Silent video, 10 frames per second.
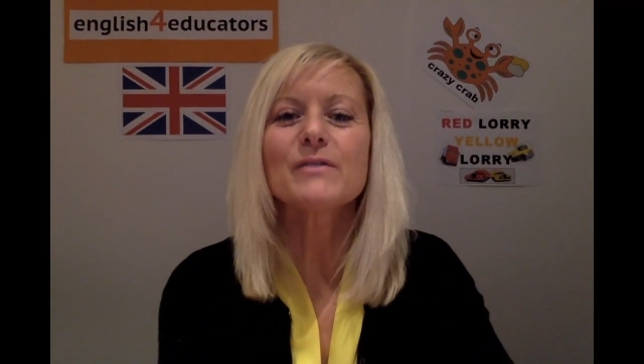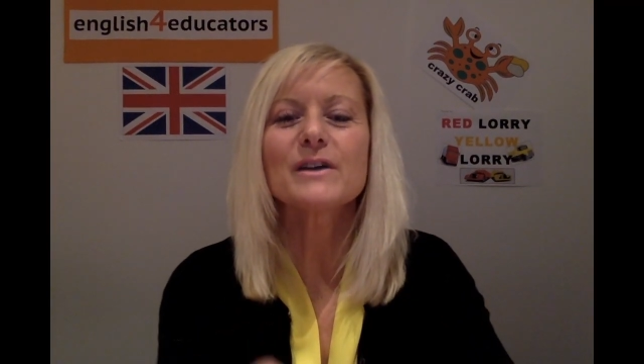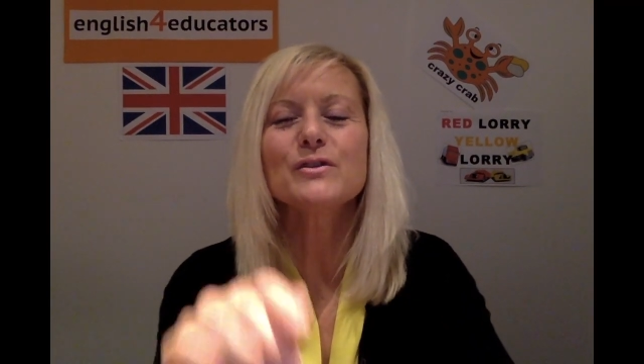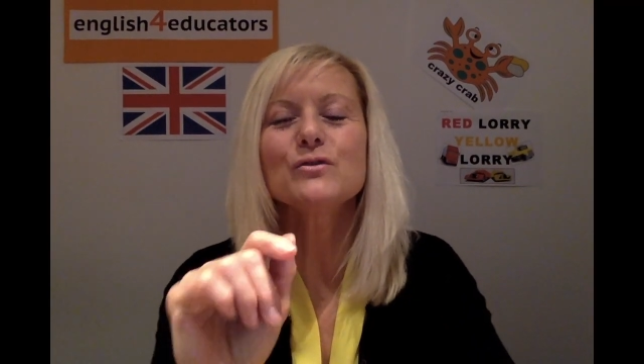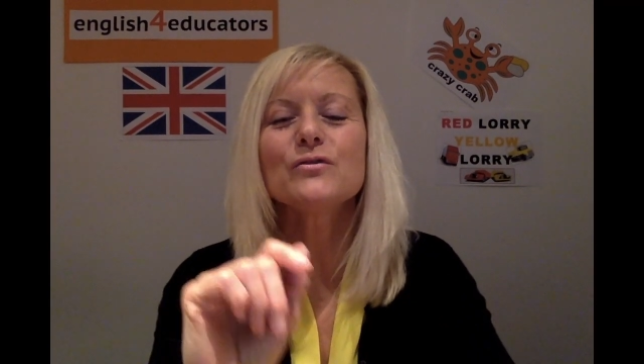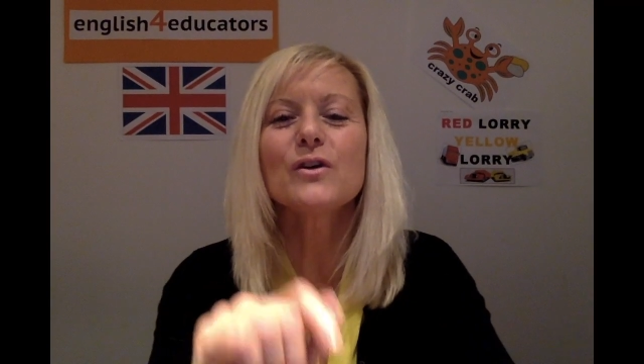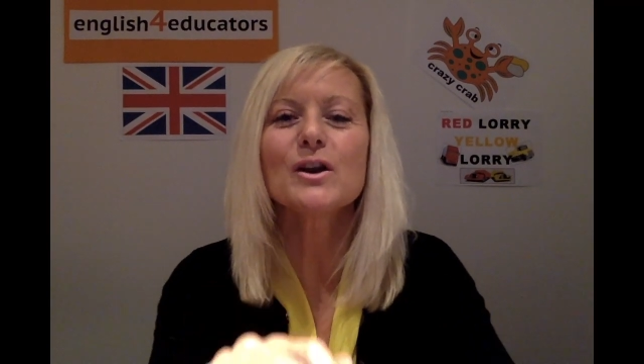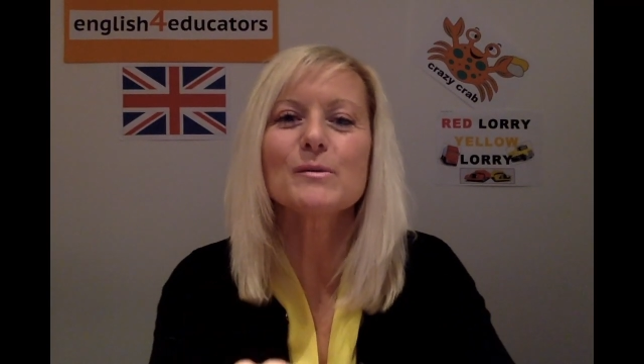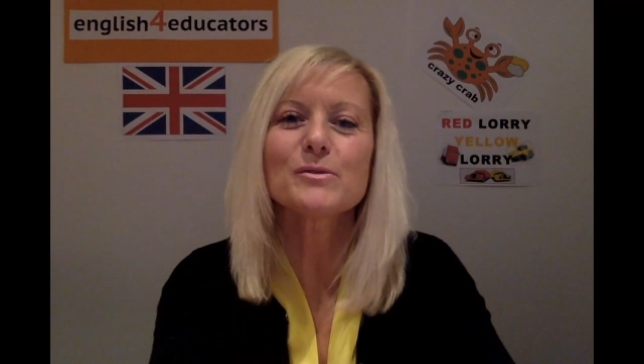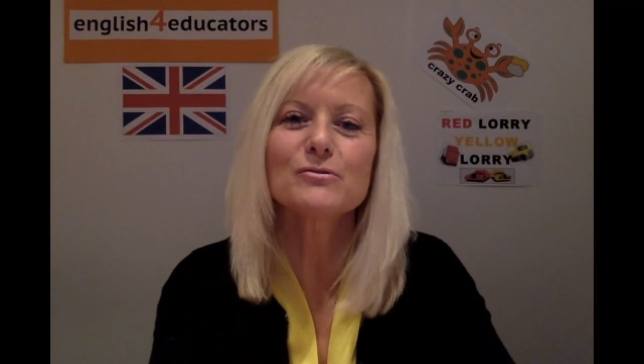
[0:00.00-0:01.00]
if you
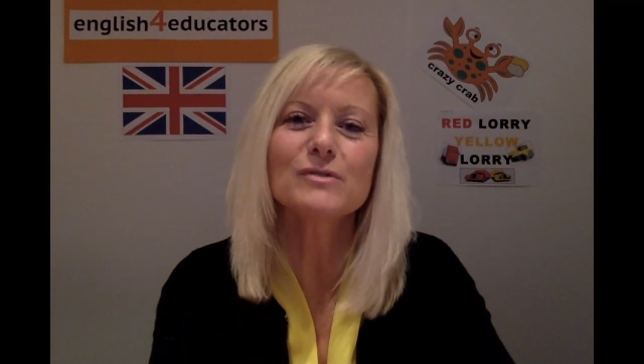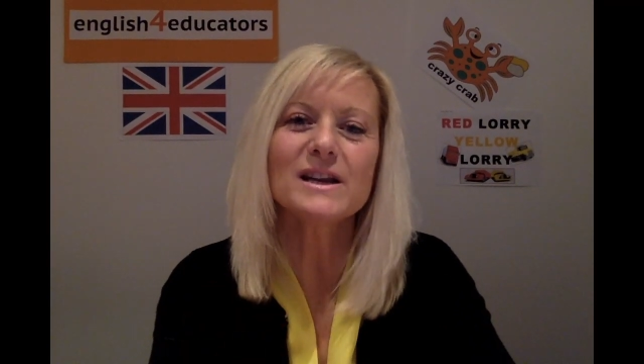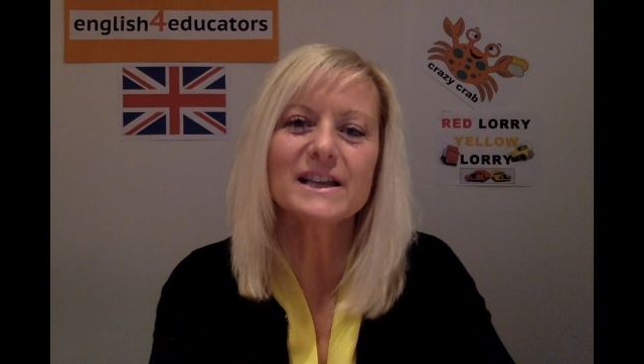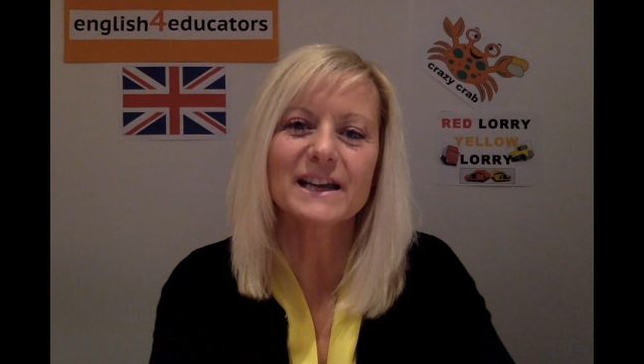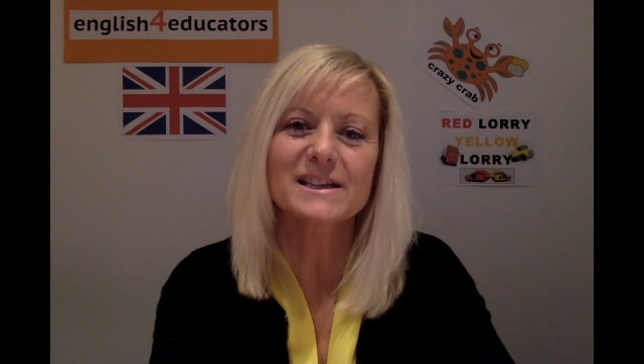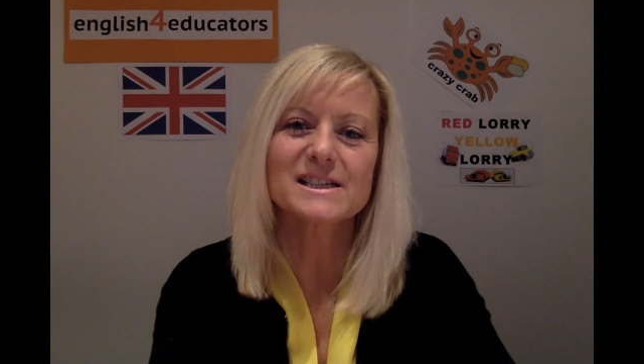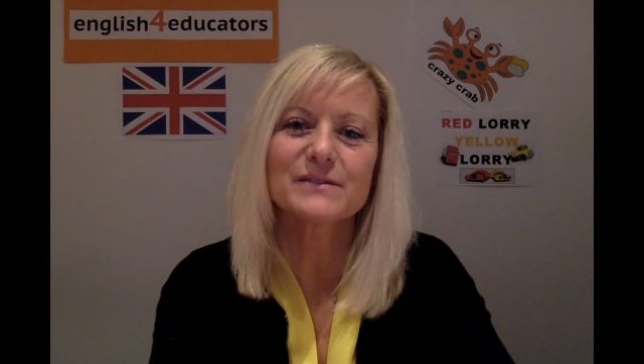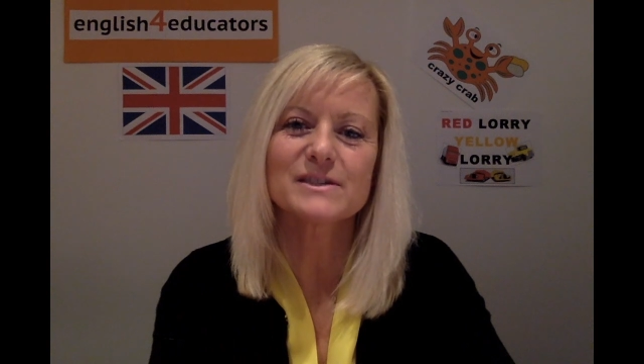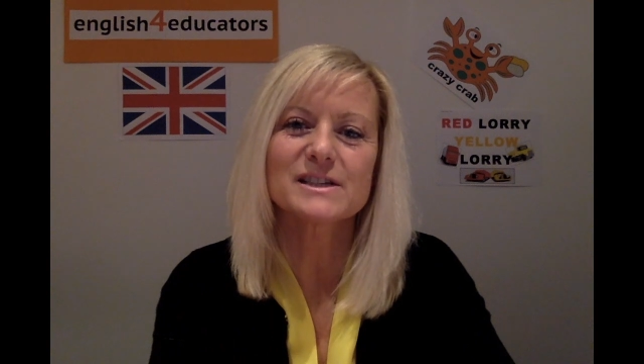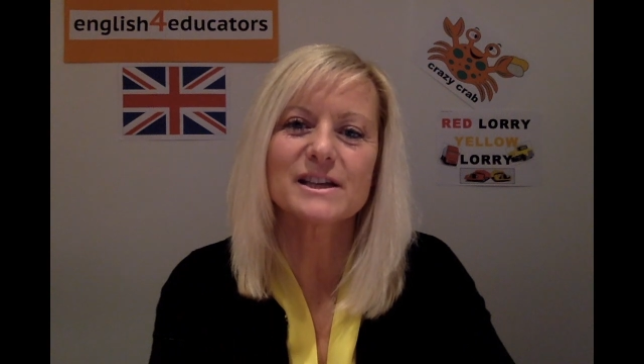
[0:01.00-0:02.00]
follow up the reading
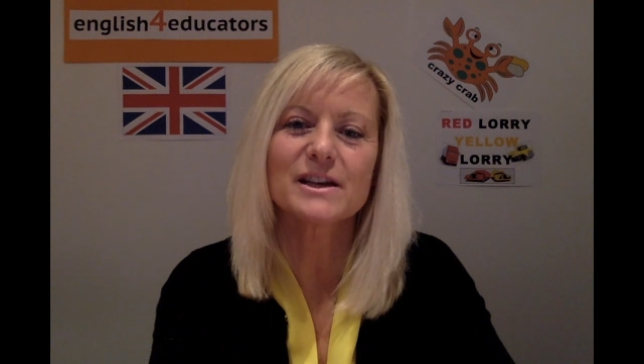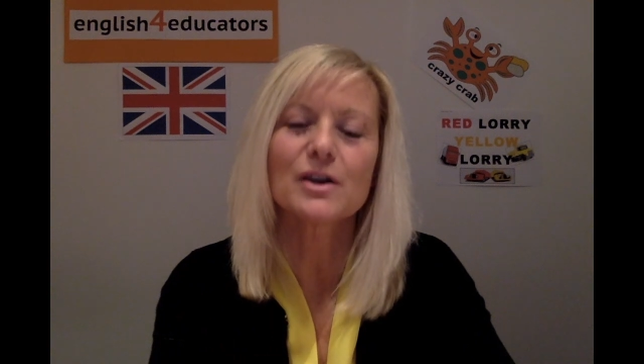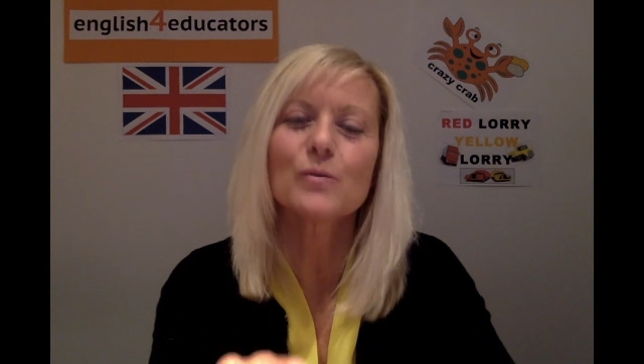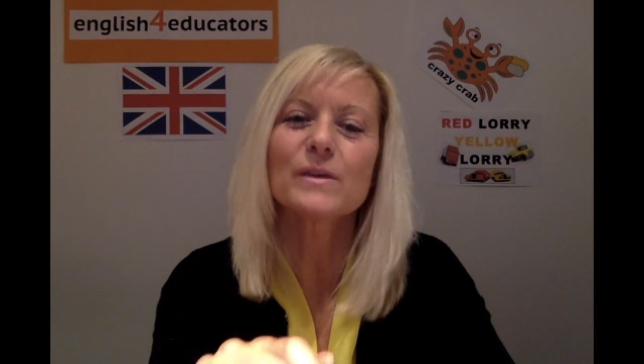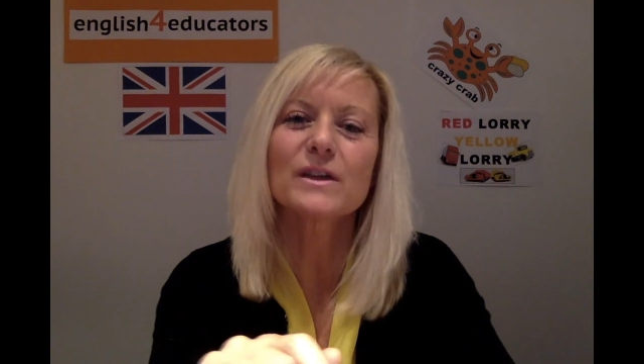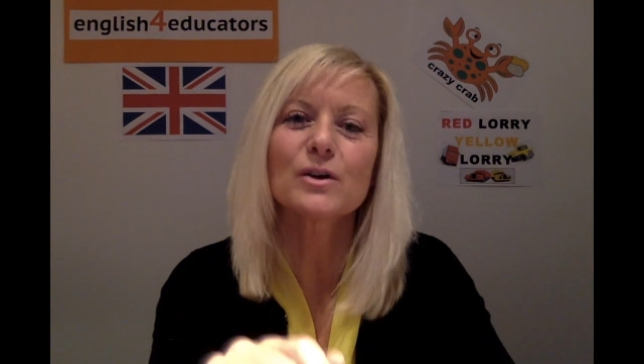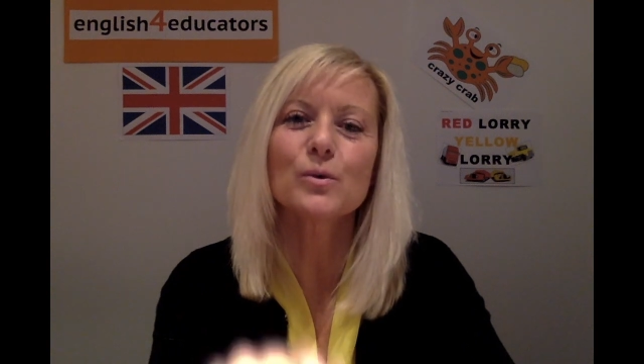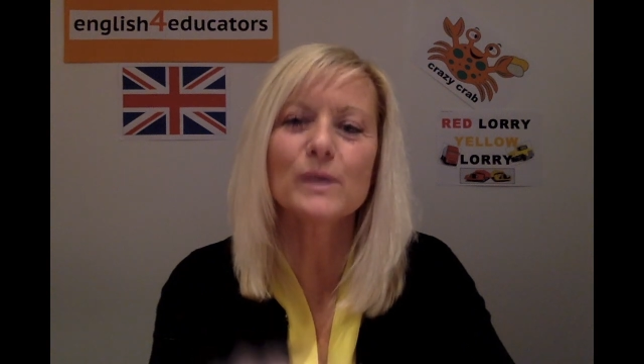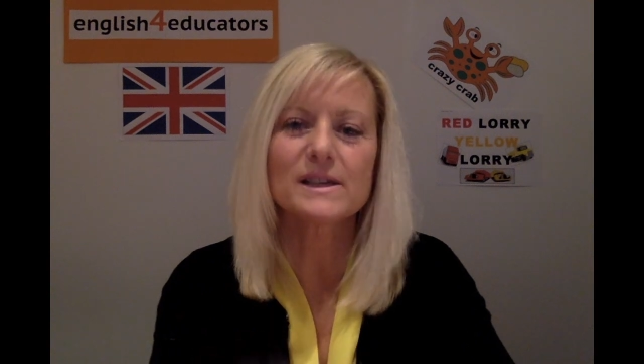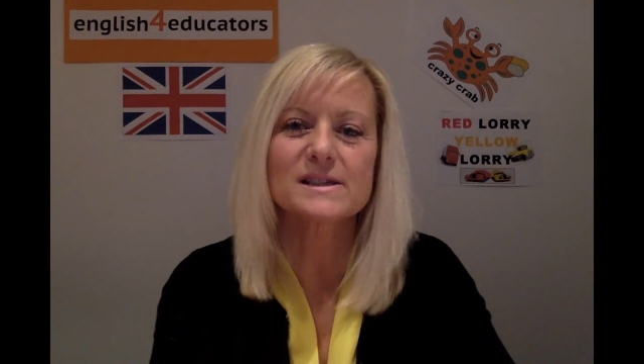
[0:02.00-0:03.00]
activity with a
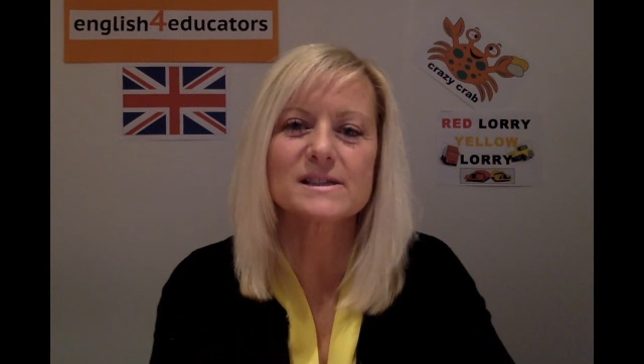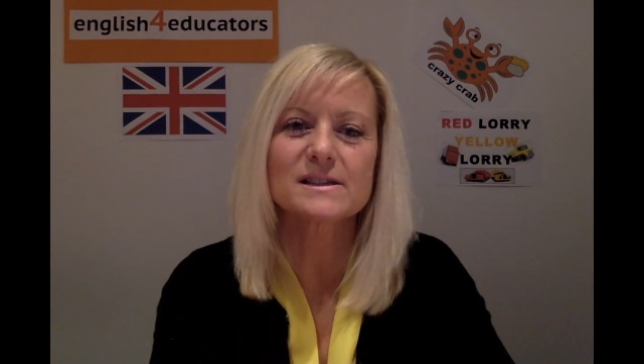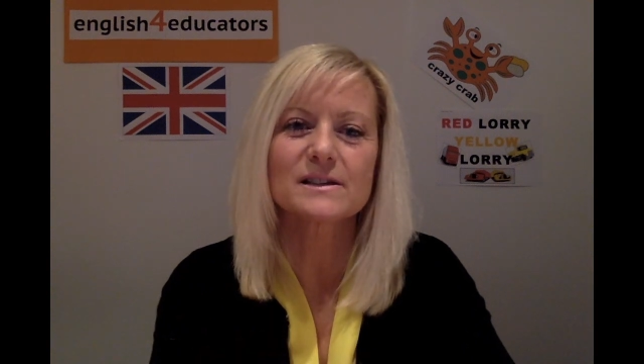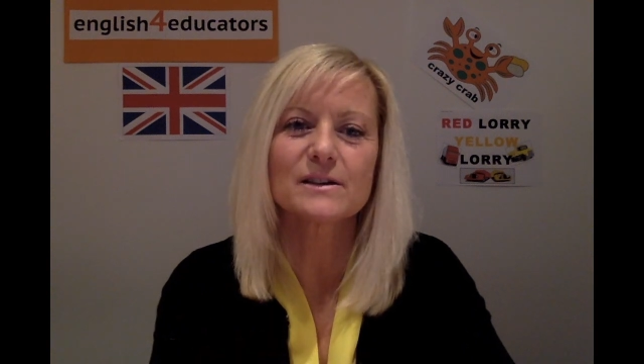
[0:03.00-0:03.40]
quiz,